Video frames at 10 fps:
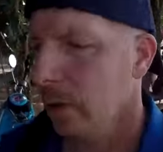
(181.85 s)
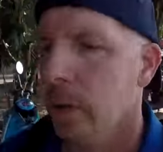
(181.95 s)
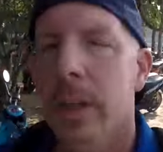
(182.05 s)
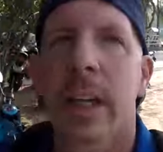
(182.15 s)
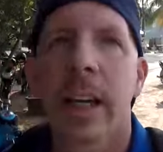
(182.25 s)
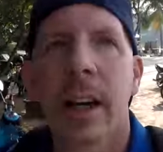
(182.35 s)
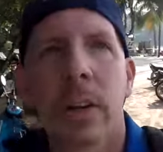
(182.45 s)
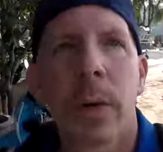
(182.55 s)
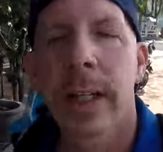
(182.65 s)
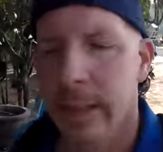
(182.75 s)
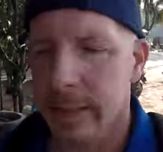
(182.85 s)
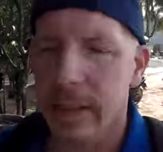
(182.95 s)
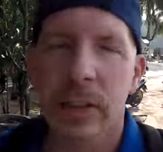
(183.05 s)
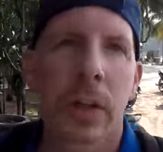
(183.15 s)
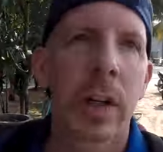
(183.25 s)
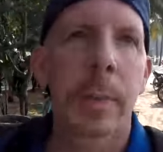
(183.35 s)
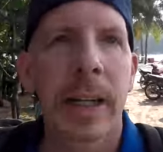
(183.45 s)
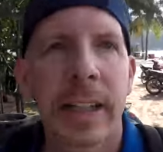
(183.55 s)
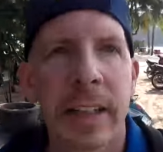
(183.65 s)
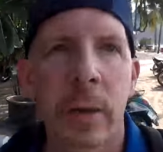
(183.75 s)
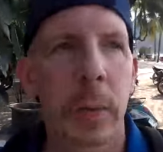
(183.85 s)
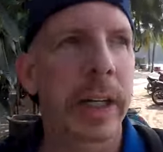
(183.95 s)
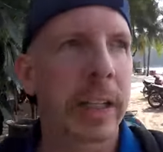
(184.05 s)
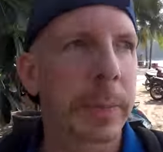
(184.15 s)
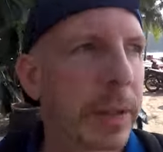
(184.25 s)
Okay, I'll go ahead and say sorry about any wind,